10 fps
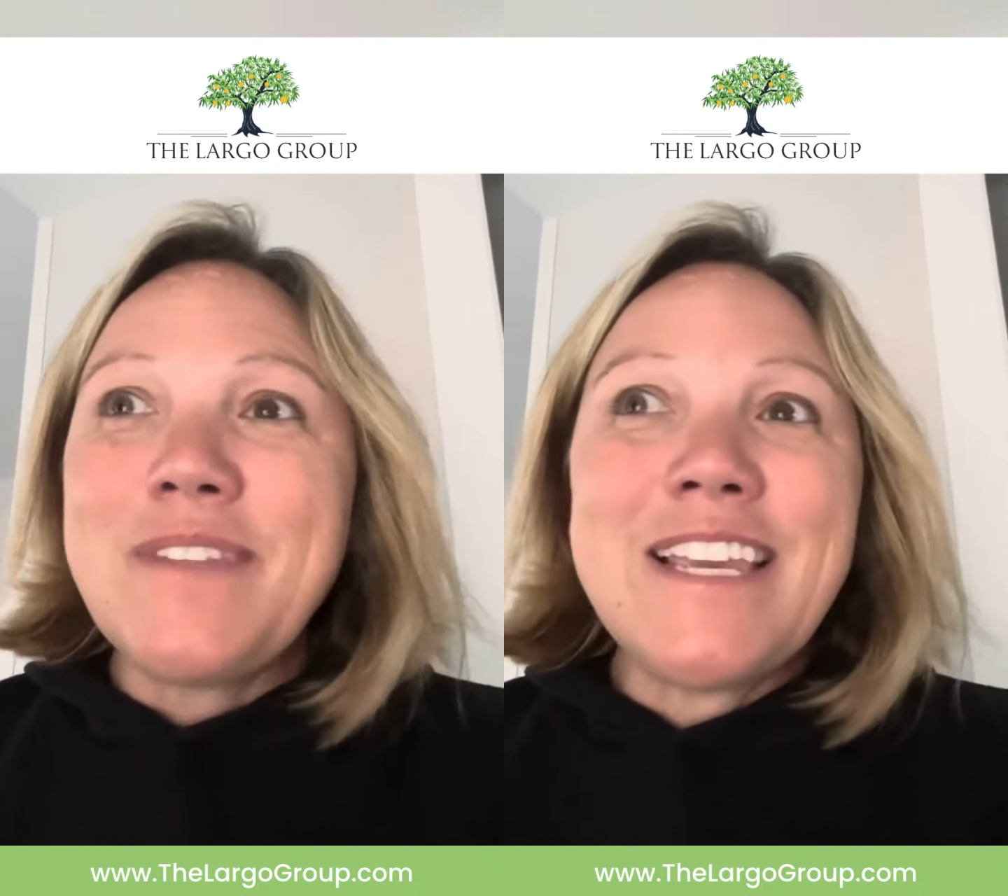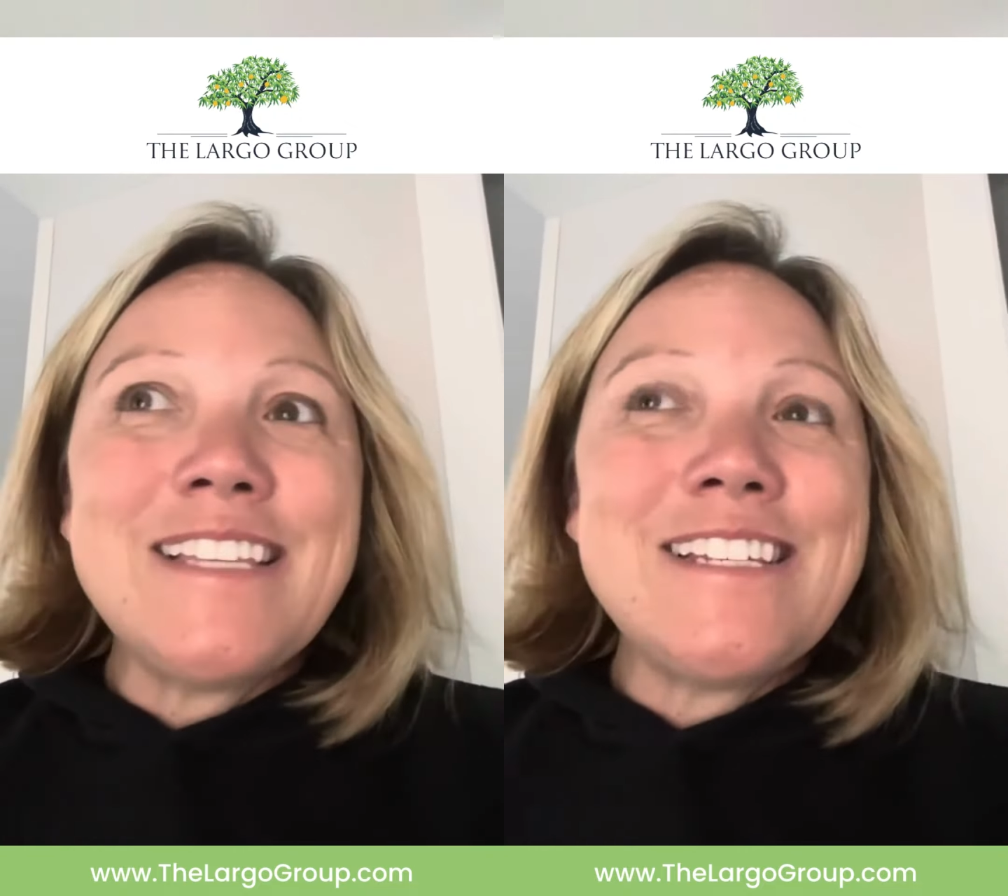
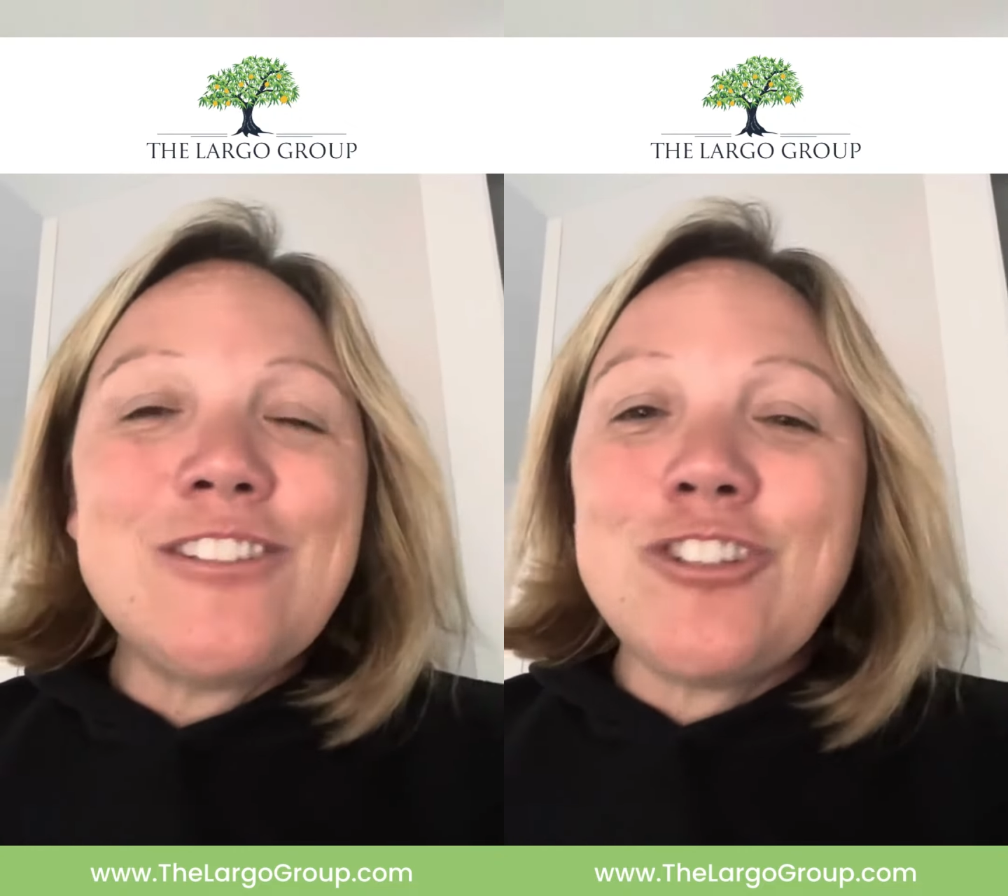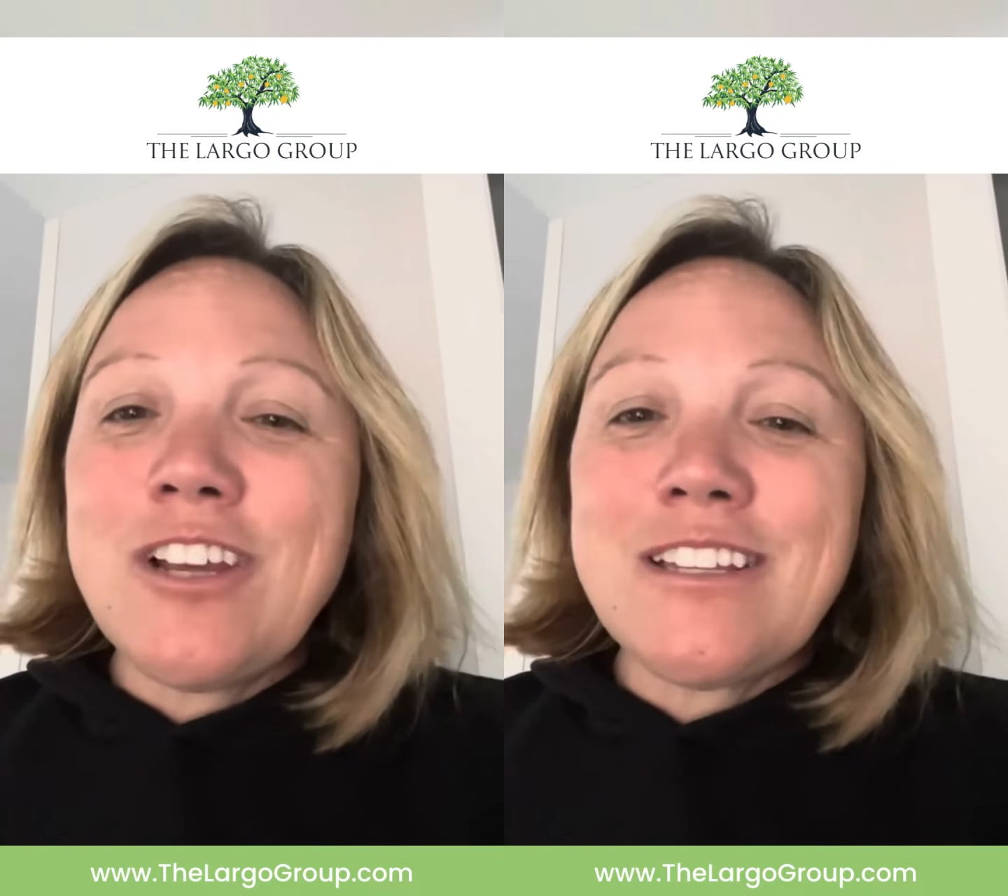
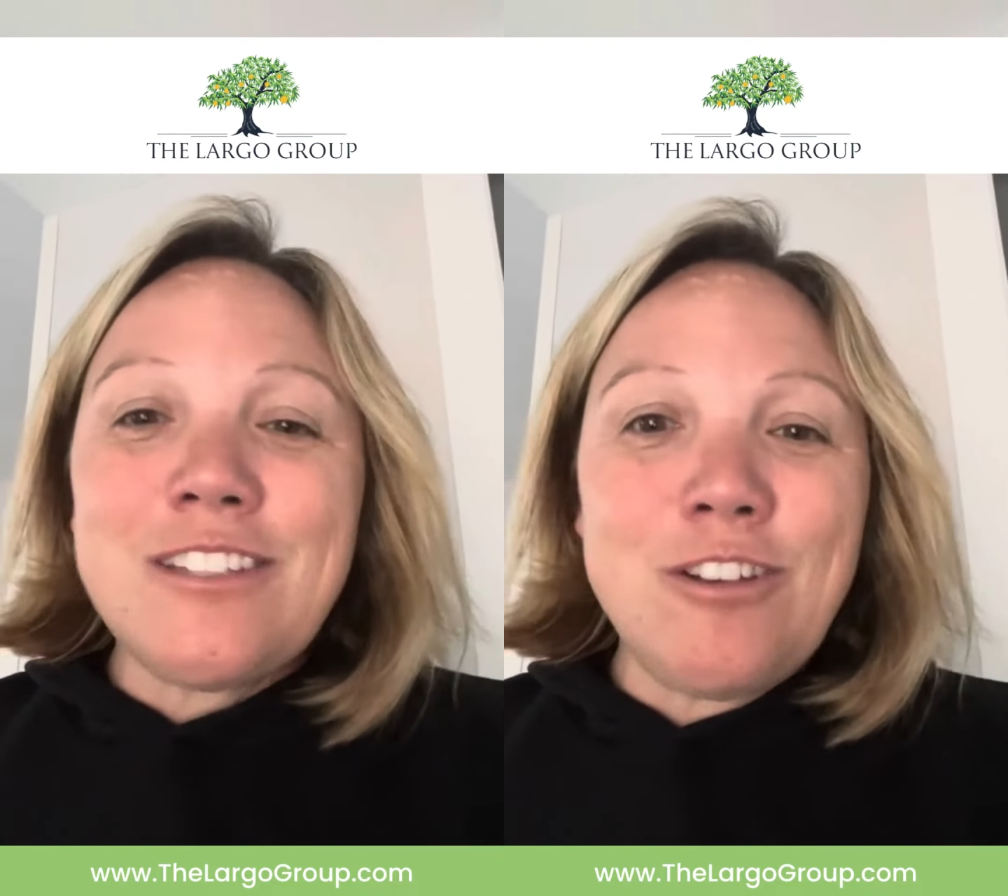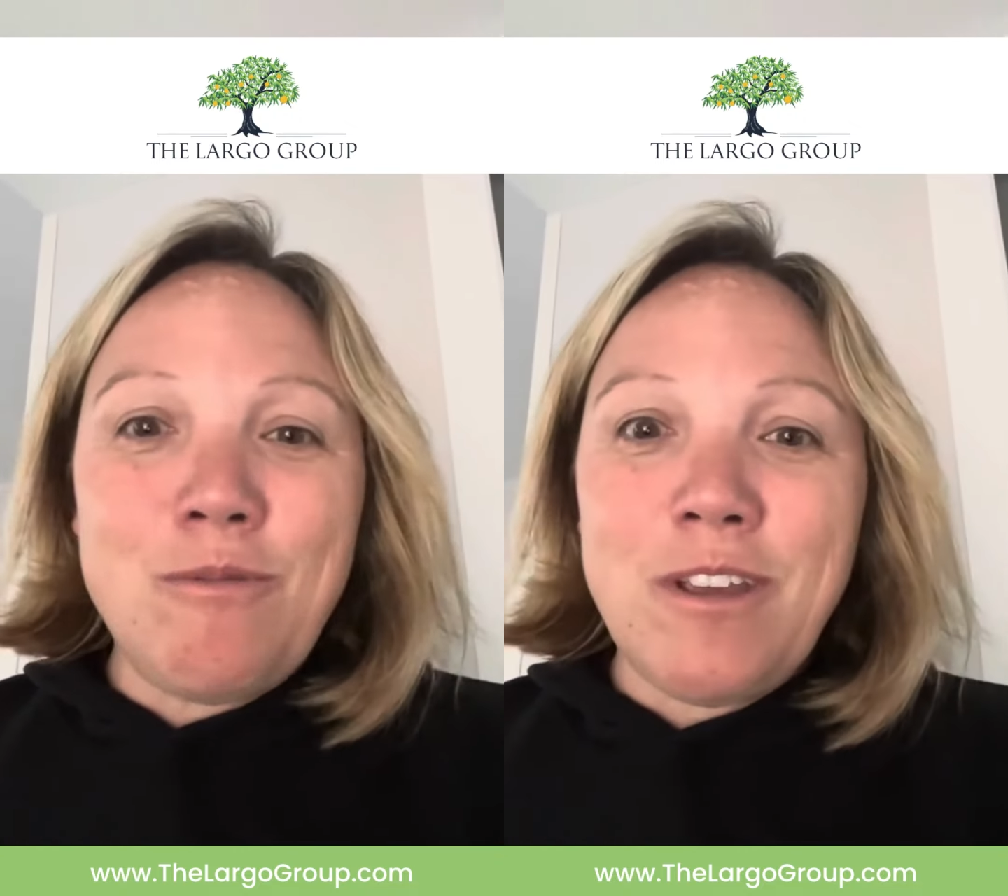isn't
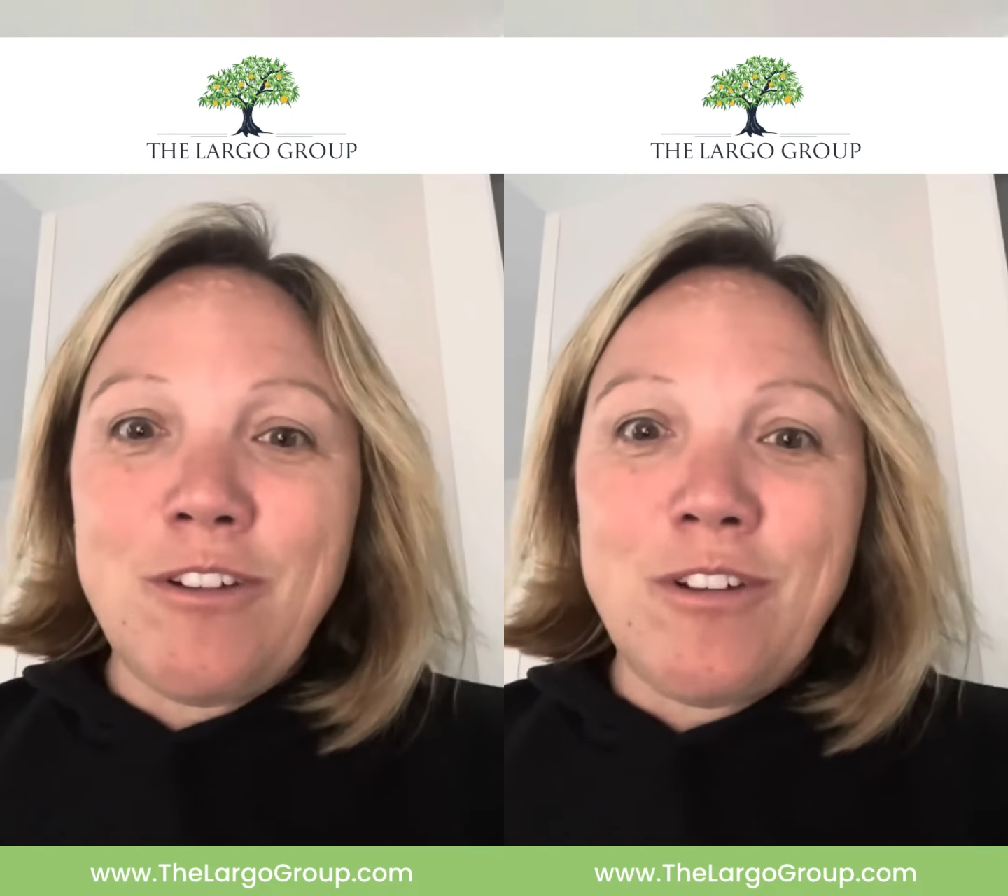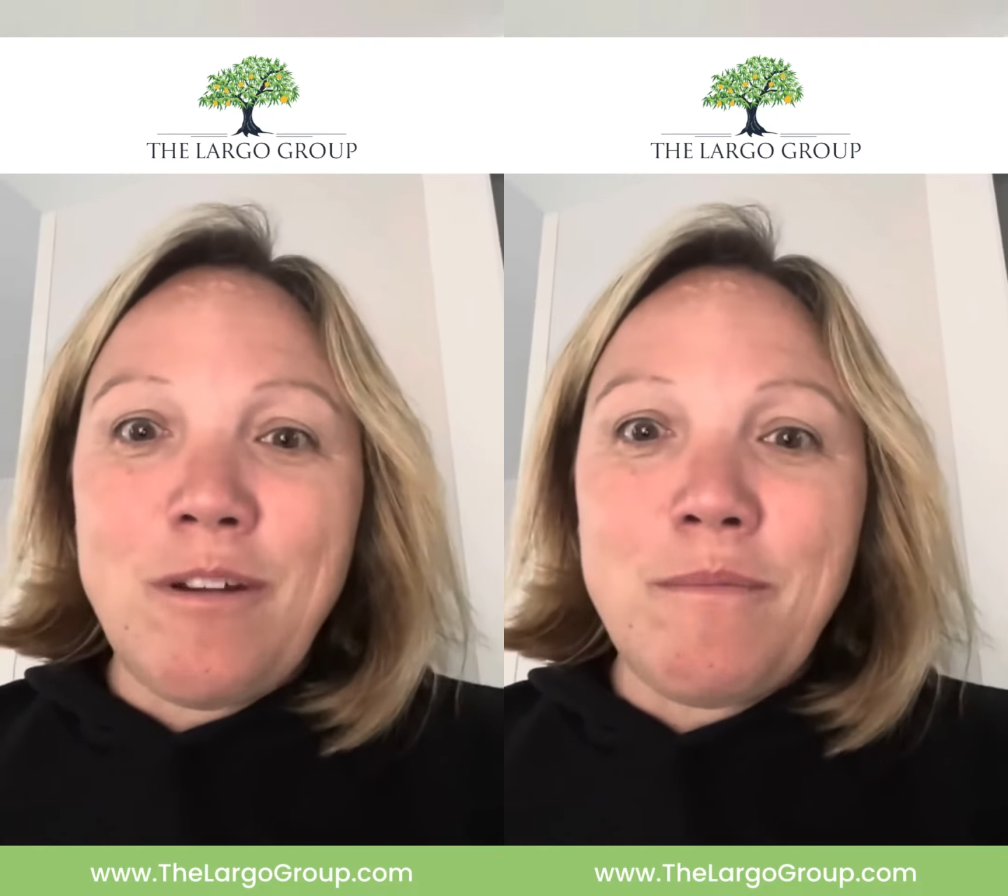just knowing
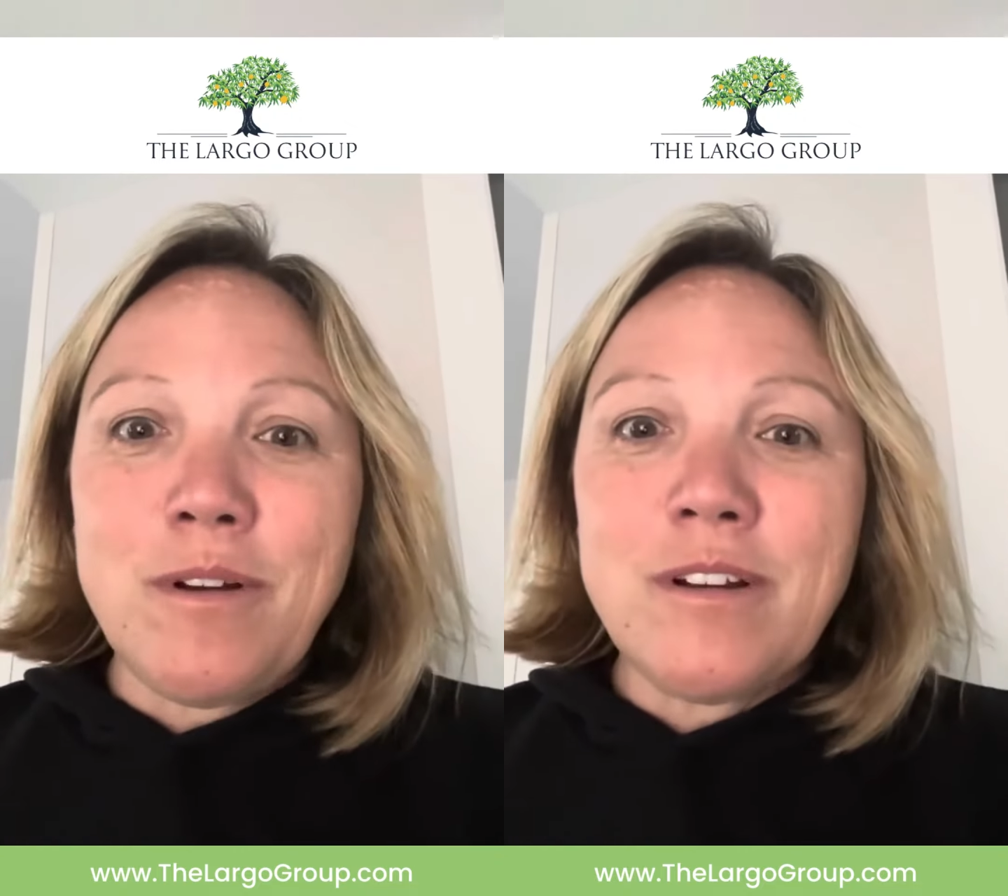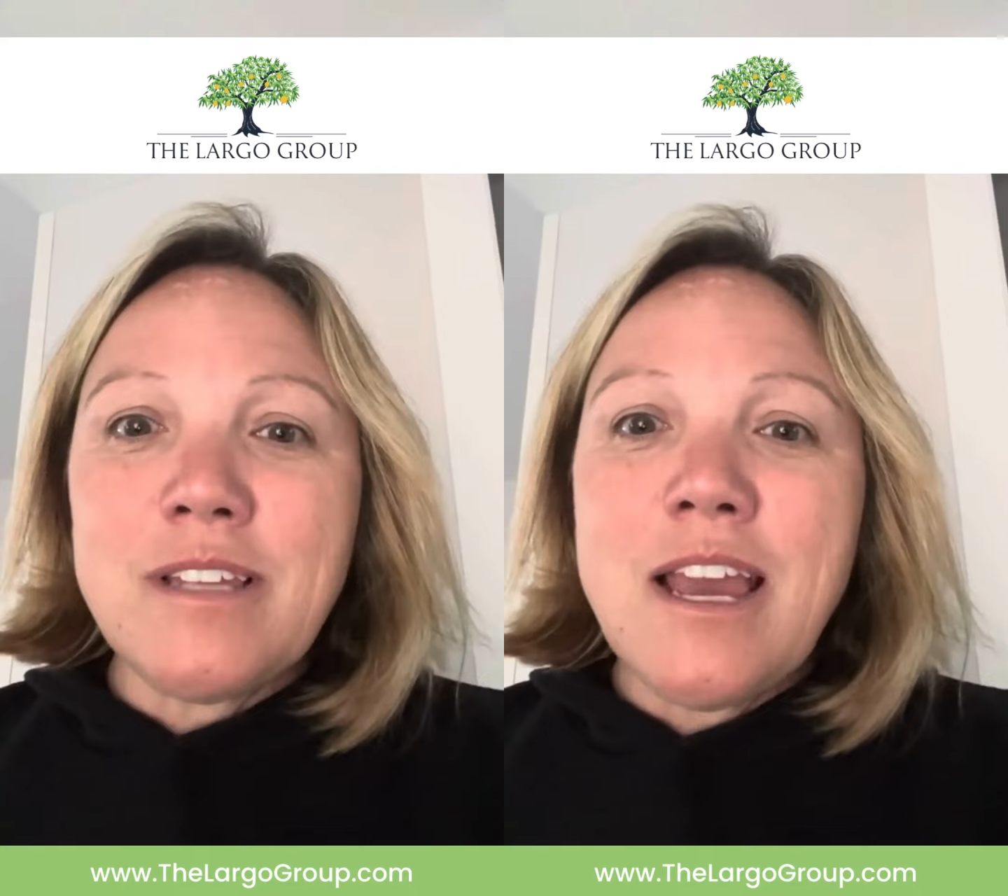your
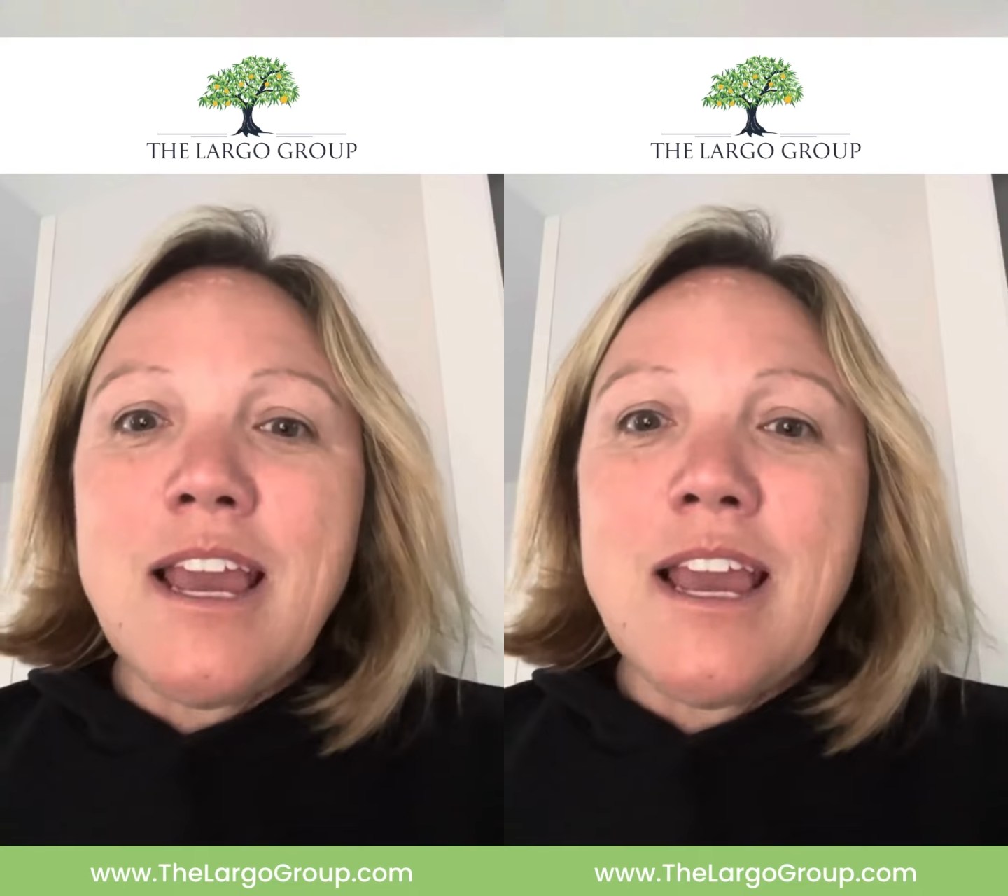numbers,